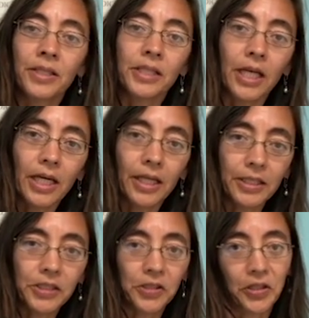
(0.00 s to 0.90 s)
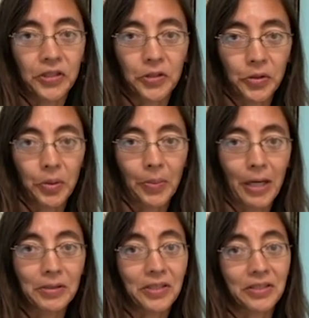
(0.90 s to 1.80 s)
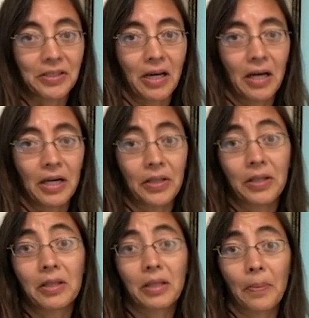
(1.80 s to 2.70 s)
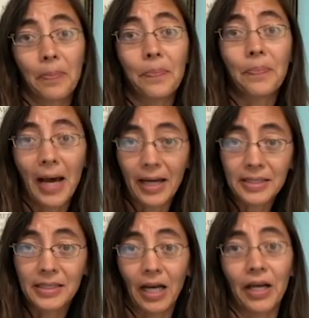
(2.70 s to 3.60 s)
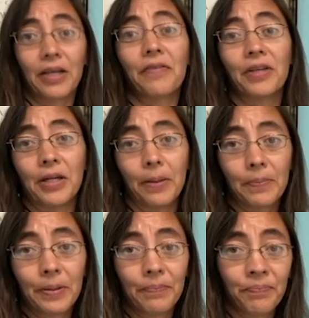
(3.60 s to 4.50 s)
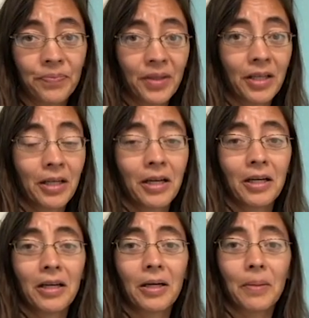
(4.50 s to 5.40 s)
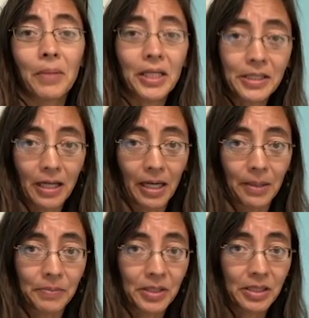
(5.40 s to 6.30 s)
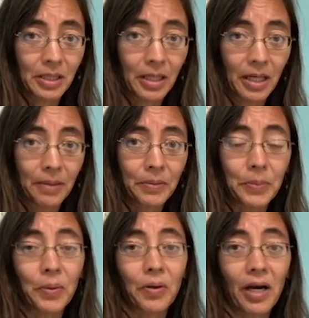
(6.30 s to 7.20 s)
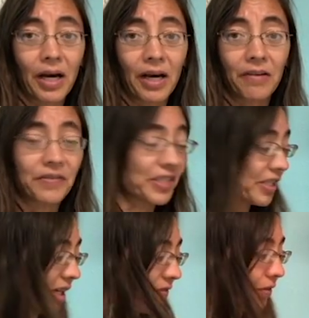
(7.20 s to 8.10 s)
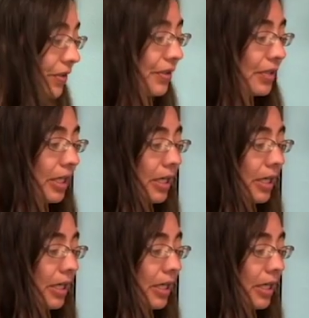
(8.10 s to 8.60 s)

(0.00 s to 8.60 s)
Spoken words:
Today I'd like to talk to you about the back side of the hip. Many times people have discomfort